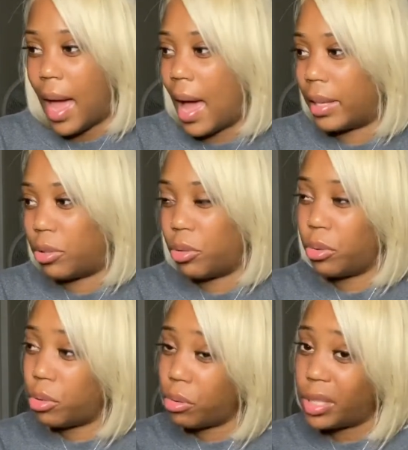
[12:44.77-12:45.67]
I do
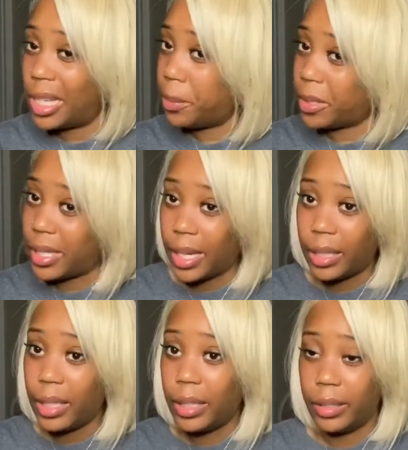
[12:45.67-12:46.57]
use heat protected,